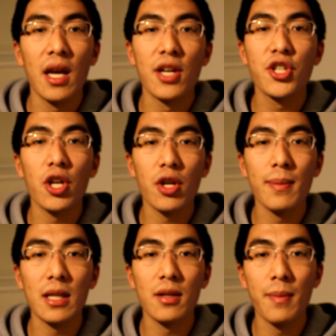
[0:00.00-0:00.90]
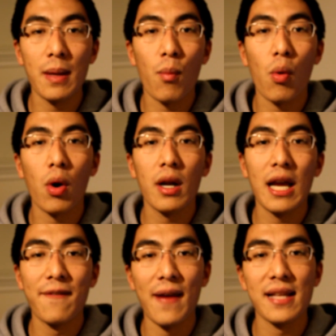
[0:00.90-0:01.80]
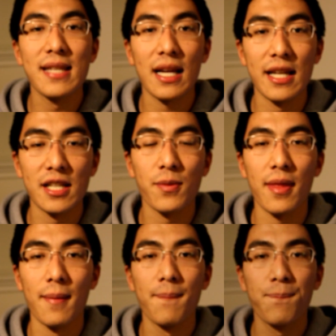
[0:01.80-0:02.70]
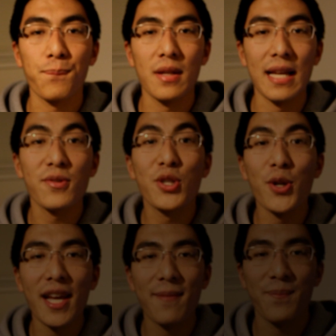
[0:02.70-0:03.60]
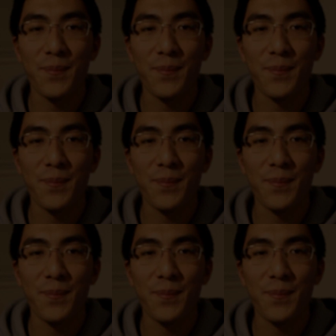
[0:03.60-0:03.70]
and show you a little bit more advanced techniques with them. Thanks for tuning in.